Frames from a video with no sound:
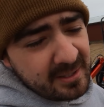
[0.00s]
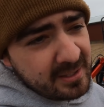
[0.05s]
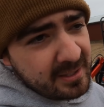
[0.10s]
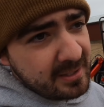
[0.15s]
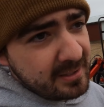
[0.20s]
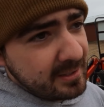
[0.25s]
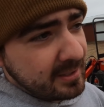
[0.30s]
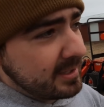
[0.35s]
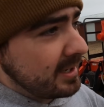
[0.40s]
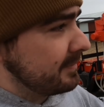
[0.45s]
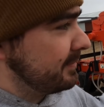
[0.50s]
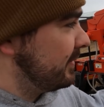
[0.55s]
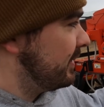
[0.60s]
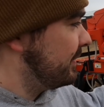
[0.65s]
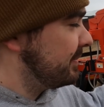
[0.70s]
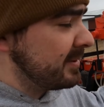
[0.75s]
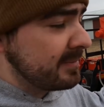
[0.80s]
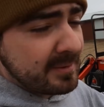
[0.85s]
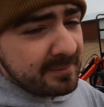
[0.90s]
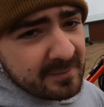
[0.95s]
in a couple
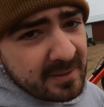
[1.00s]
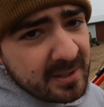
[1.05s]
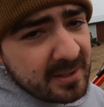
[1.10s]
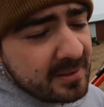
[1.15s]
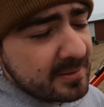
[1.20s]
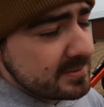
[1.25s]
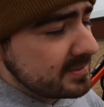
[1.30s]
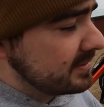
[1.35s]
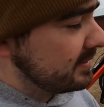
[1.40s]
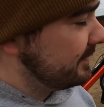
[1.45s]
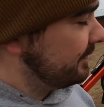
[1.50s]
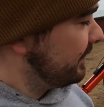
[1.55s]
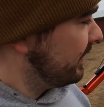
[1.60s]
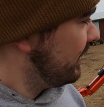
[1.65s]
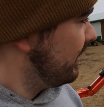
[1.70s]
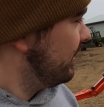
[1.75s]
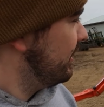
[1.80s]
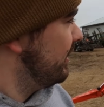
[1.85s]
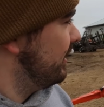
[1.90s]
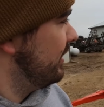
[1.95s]
upcoming videos.
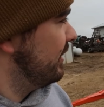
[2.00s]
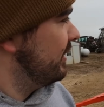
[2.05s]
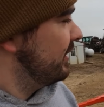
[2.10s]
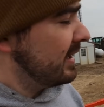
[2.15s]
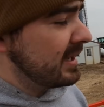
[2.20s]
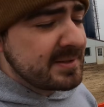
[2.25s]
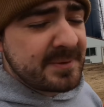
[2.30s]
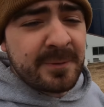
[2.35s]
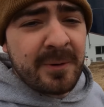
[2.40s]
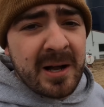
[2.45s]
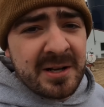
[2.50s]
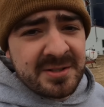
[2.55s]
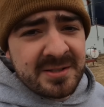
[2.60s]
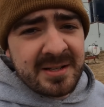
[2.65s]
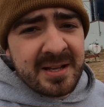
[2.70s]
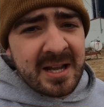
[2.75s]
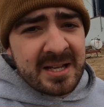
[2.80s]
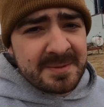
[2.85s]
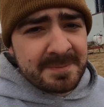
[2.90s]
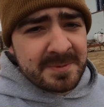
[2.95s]
Thanks for watching,
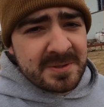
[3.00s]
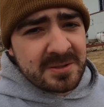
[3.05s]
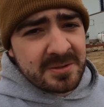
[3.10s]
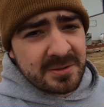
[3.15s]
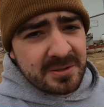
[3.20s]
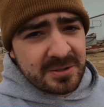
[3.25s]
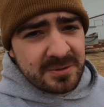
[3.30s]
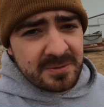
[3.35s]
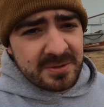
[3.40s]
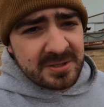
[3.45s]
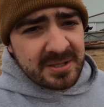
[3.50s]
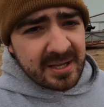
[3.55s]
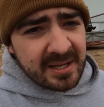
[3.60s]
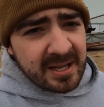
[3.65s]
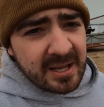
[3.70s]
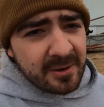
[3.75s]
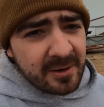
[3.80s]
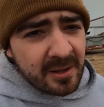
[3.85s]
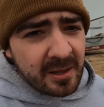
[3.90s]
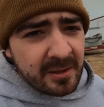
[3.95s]
guys. Be sure to check
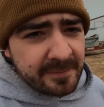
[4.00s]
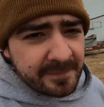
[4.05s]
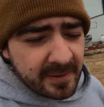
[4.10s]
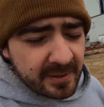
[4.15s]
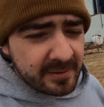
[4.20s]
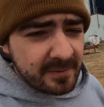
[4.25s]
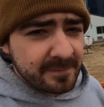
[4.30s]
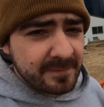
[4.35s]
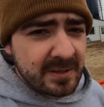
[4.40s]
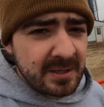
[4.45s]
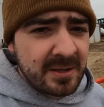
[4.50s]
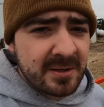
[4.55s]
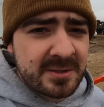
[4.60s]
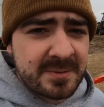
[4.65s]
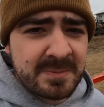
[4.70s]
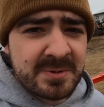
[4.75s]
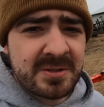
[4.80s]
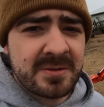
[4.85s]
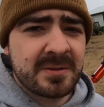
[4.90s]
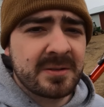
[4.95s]
out all of our other
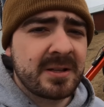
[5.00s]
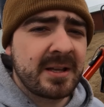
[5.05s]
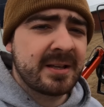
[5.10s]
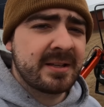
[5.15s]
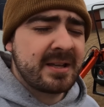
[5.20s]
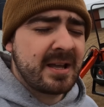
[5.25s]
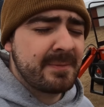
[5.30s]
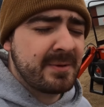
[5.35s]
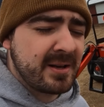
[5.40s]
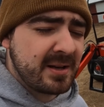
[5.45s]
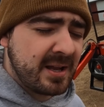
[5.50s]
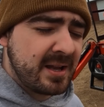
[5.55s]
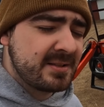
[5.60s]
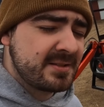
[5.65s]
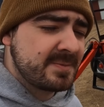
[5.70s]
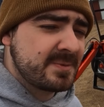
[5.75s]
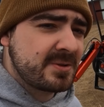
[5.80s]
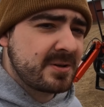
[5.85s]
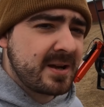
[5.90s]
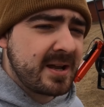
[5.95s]
videos. Be sure to like, comment, and
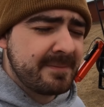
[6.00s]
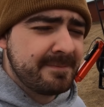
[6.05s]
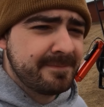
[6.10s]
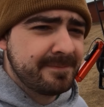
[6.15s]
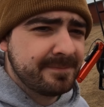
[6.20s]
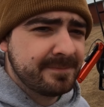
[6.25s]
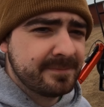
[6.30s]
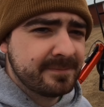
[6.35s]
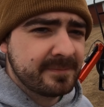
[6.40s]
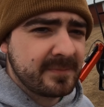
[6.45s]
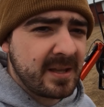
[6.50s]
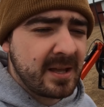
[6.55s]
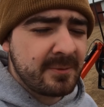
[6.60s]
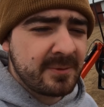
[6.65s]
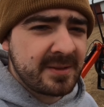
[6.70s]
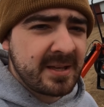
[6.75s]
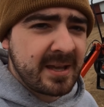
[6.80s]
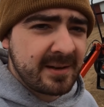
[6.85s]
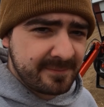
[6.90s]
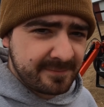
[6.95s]
subscribe. And
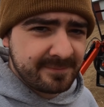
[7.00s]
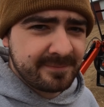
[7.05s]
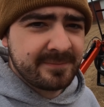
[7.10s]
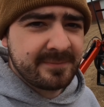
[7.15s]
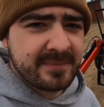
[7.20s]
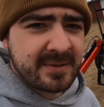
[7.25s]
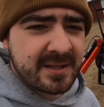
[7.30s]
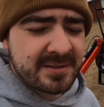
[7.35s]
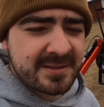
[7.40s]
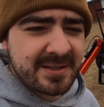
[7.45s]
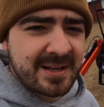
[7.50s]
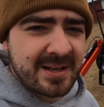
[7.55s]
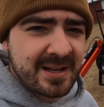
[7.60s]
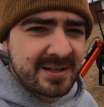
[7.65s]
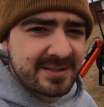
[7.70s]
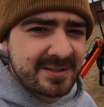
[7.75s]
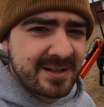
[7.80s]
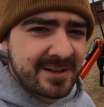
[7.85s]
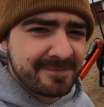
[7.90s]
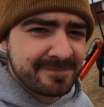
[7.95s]
with that, I'll see you
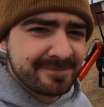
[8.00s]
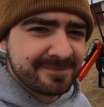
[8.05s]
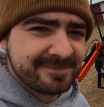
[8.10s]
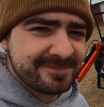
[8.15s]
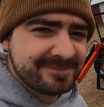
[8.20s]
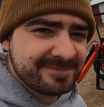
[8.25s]
next time.